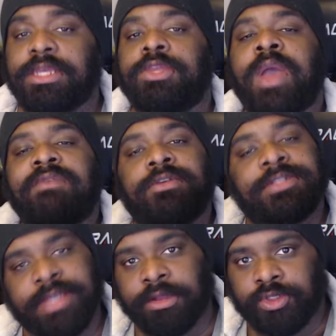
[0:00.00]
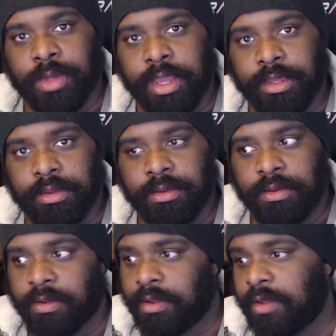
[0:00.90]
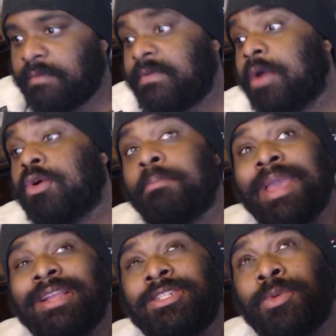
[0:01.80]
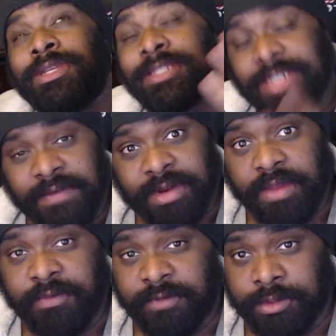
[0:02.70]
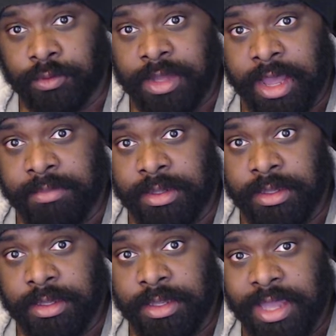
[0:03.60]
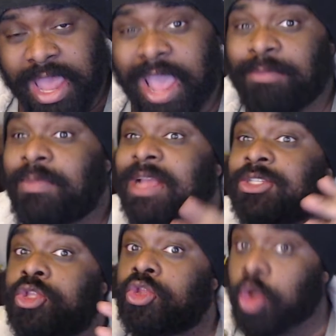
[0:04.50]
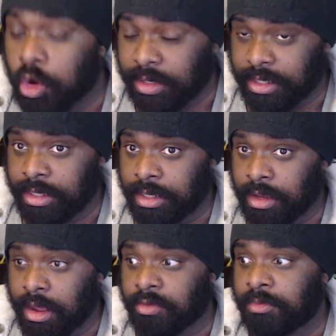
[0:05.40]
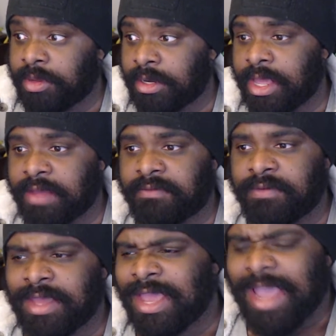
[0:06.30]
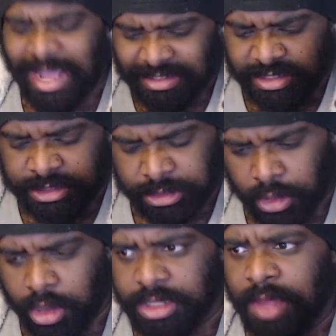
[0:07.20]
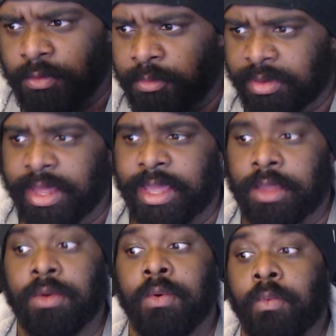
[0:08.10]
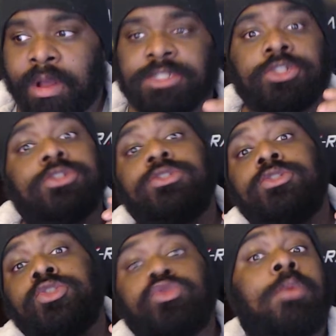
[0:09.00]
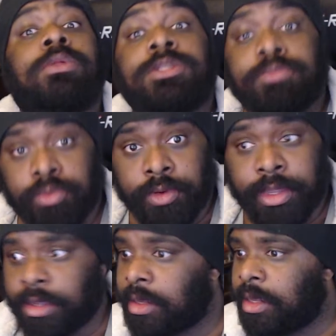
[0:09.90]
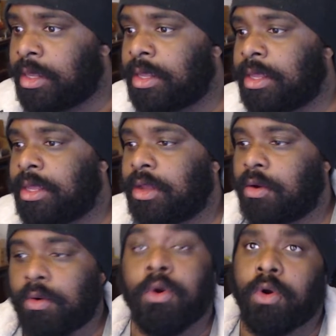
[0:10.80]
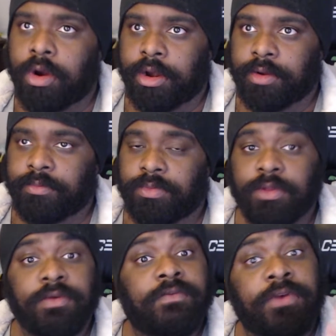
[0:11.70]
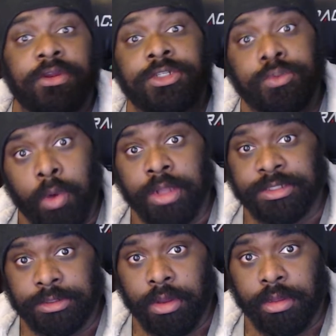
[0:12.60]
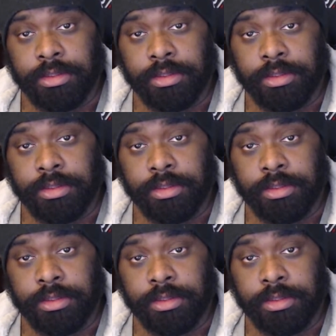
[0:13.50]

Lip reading: you have your soundtrack, found on page 27 of the physical copy and page 30 of the PDF. It's the song that will play once trouble is brewing, or for your swan song.